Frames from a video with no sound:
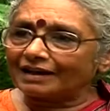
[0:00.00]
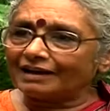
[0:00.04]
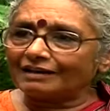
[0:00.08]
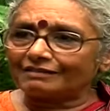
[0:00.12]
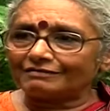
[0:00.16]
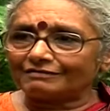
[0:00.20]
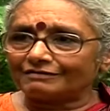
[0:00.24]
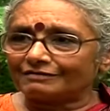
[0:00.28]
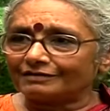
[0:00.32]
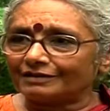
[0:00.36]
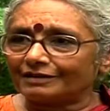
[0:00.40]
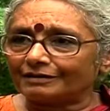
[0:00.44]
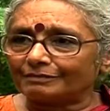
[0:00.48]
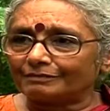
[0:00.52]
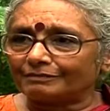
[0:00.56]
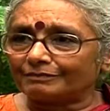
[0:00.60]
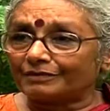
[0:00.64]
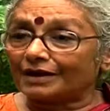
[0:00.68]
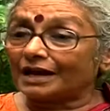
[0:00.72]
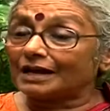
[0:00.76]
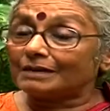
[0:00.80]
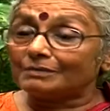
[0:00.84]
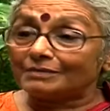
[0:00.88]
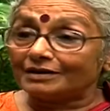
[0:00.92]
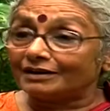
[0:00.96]
have a
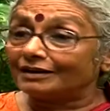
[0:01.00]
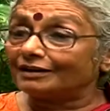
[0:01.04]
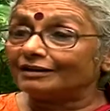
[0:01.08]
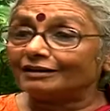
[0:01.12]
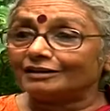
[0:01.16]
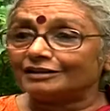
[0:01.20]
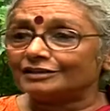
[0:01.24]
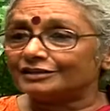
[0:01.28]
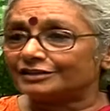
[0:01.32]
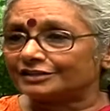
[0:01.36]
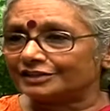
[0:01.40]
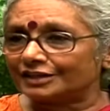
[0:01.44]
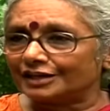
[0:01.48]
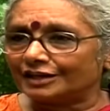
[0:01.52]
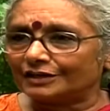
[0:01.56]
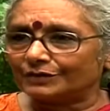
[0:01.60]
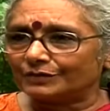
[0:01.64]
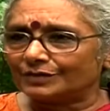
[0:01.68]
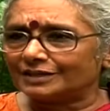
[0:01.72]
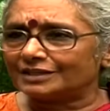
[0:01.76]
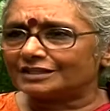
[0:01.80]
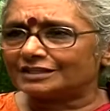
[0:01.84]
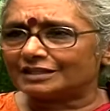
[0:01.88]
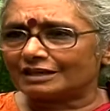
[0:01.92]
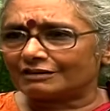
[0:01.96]
primary
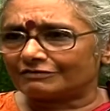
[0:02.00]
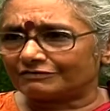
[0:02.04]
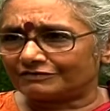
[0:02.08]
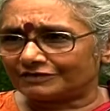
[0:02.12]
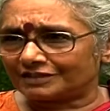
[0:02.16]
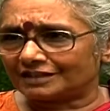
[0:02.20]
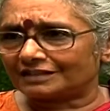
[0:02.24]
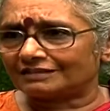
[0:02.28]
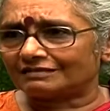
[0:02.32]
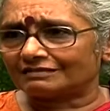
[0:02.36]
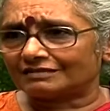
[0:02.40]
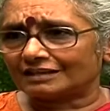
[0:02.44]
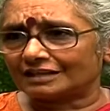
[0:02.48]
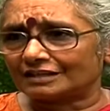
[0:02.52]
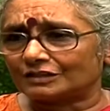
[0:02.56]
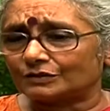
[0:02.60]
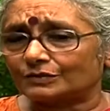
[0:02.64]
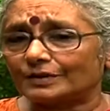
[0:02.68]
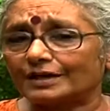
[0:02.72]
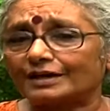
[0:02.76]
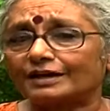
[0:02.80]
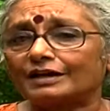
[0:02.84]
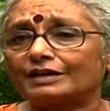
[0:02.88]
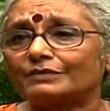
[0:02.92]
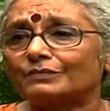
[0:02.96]
concern with safety.
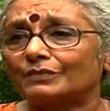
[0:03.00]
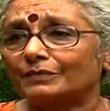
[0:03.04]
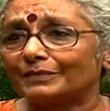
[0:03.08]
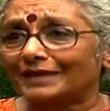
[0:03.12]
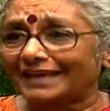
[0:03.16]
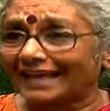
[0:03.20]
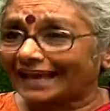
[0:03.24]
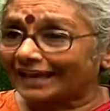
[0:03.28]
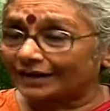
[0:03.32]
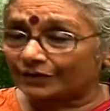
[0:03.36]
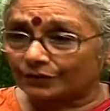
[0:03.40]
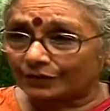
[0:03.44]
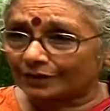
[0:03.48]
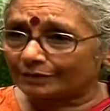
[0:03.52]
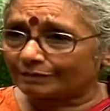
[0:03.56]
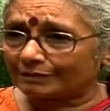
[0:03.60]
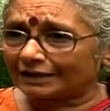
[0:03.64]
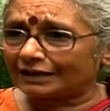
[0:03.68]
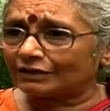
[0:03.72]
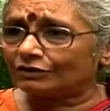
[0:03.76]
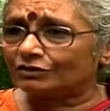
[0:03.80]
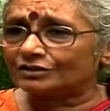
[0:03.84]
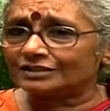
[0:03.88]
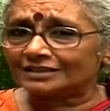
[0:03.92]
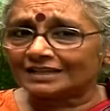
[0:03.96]
That's where I began with,
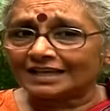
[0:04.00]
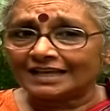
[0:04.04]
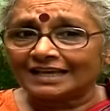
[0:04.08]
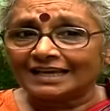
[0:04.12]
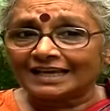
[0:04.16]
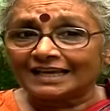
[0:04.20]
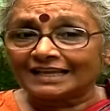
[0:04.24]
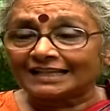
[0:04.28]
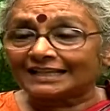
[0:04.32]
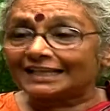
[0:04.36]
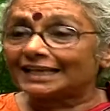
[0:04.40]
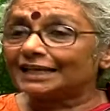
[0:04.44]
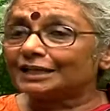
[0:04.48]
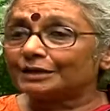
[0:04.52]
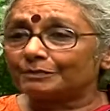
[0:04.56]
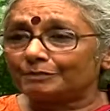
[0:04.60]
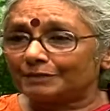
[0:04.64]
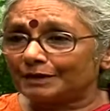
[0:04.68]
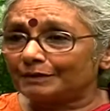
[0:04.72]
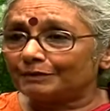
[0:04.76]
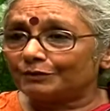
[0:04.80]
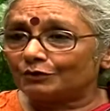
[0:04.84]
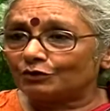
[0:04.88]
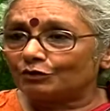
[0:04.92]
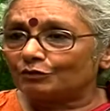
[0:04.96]
because they are the
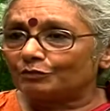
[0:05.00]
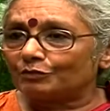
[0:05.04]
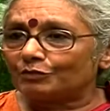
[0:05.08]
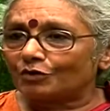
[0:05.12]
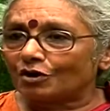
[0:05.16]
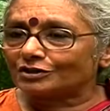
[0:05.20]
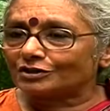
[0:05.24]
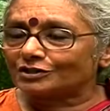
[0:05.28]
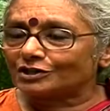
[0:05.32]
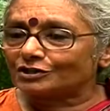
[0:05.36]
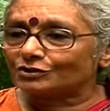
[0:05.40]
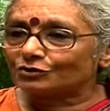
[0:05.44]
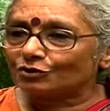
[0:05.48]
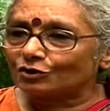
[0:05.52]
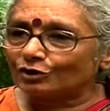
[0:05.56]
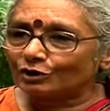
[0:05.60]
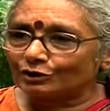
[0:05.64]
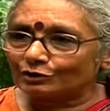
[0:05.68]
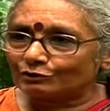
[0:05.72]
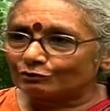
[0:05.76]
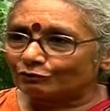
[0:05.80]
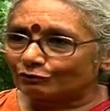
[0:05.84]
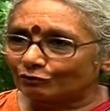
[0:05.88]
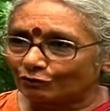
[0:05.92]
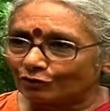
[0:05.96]
people who brought us
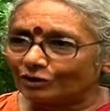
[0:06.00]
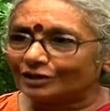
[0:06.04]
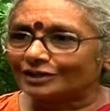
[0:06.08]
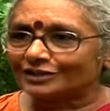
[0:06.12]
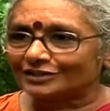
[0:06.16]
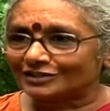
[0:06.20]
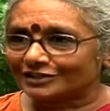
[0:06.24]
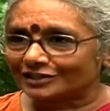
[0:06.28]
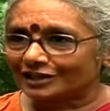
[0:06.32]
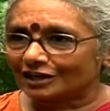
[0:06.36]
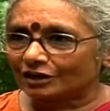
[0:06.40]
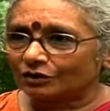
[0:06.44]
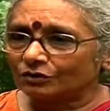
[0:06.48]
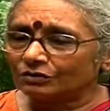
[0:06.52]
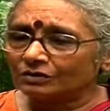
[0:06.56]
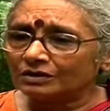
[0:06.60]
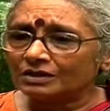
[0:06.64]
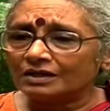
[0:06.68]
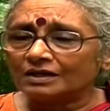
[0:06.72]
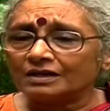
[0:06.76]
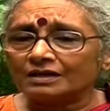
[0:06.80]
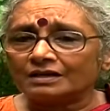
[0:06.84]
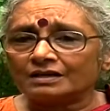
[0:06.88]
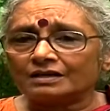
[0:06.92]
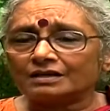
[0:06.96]
all into focus now,
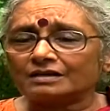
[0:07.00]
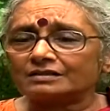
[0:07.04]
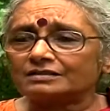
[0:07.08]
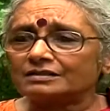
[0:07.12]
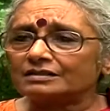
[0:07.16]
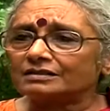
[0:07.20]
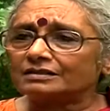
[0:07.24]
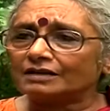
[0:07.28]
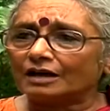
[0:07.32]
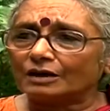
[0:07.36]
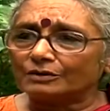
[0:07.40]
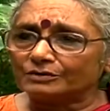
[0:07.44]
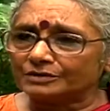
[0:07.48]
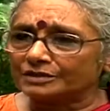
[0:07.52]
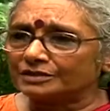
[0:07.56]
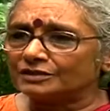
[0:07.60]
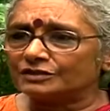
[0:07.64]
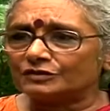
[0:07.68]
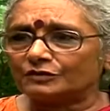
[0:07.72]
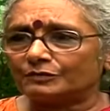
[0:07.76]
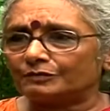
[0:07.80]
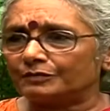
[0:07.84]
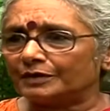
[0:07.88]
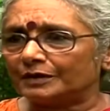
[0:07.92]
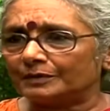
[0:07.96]
is the
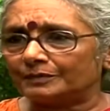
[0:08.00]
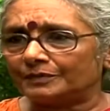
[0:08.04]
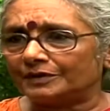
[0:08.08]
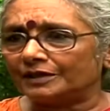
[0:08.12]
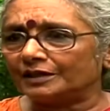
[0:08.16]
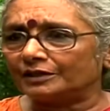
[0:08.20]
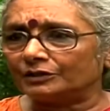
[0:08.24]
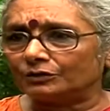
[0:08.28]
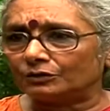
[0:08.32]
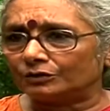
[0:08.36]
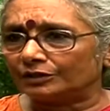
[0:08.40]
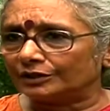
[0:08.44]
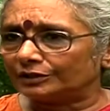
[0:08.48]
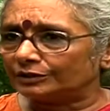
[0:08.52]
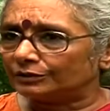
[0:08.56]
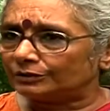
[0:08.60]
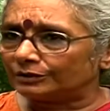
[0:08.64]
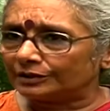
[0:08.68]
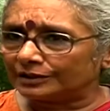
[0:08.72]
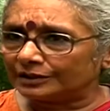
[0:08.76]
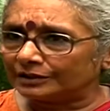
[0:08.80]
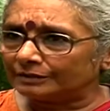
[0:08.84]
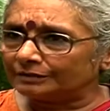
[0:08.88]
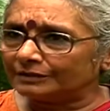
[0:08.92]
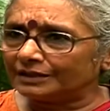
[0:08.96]
thousands of people in
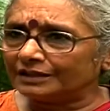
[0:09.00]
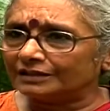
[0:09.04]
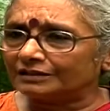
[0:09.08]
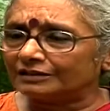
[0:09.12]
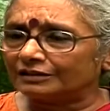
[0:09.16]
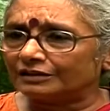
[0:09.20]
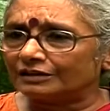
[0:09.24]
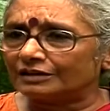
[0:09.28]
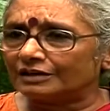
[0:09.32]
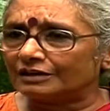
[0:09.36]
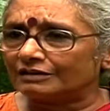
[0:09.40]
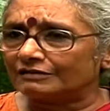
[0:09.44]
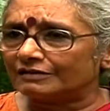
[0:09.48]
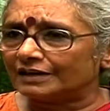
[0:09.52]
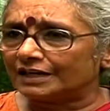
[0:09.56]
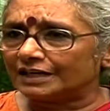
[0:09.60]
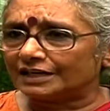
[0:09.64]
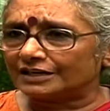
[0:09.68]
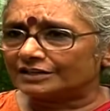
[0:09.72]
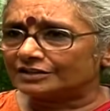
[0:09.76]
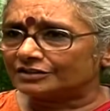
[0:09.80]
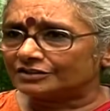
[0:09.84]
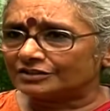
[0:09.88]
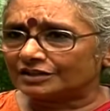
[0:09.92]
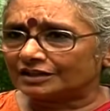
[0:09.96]
Kudankulam in
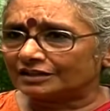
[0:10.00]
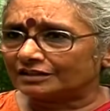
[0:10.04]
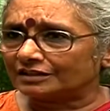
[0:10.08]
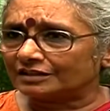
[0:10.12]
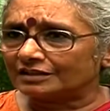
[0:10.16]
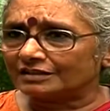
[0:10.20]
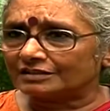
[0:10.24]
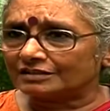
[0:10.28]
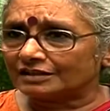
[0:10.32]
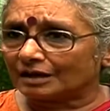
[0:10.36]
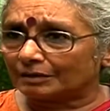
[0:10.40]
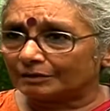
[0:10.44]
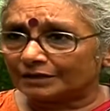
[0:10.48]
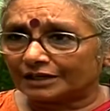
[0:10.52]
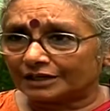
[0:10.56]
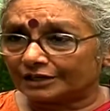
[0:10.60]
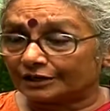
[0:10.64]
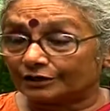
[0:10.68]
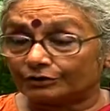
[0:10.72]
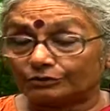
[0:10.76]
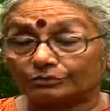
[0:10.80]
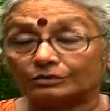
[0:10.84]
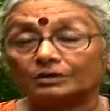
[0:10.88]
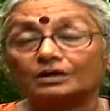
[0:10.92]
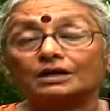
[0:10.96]
Tirunelveli district in Tamil
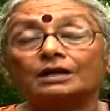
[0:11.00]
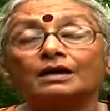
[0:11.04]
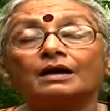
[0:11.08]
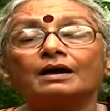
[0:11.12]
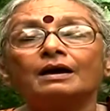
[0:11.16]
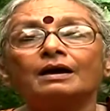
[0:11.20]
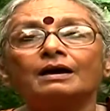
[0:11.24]
Nadu.